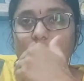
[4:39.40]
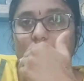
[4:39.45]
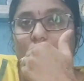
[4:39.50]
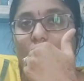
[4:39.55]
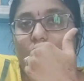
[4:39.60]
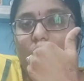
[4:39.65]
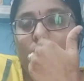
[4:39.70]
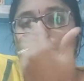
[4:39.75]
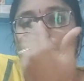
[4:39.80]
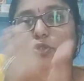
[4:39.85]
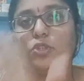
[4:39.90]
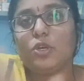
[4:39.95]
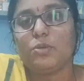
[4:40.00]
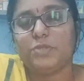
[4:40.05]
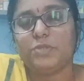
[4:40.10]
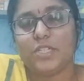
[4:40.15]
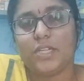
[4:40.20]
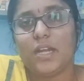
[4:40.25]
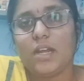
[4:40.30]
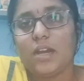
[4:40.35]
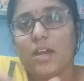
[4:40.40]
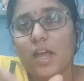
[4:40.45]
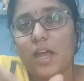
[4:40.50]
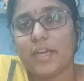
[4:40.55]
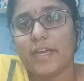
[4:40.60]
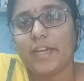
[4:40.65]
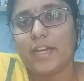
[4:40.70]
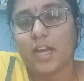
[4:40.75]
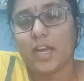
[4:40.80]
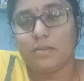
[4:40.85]
So in
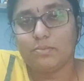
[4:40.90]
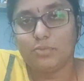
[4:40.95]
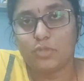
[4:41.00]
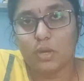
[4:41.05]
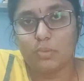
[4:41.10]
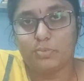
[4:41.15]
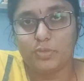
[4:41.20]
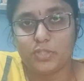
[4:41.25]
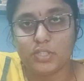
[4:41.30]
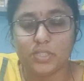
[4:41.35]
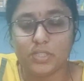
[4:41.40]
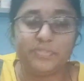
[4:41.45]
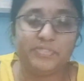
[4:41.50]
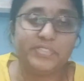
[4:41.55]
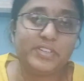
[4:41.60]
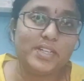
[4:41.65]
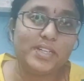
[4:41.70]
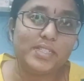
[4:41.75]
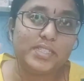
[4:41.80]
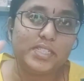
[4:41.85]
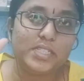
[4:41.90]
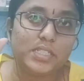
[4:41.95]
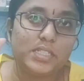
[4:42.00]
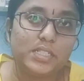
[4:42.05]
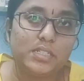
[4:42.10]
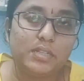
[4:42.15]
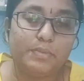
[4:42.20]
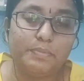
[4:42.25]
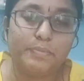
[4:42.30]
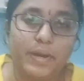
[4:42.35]
absorption, the first
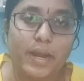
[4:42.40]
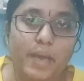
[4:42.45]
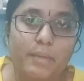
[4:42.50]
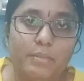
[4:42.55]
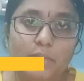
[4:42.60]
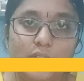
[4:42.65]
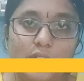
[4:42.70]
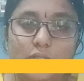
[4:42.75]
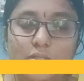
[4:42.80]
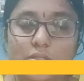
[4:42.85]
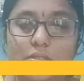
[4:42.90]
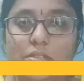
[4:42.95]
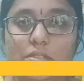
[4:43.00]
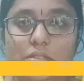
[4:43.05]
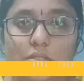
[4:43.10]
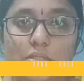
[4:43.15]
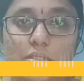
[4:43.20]
parameter is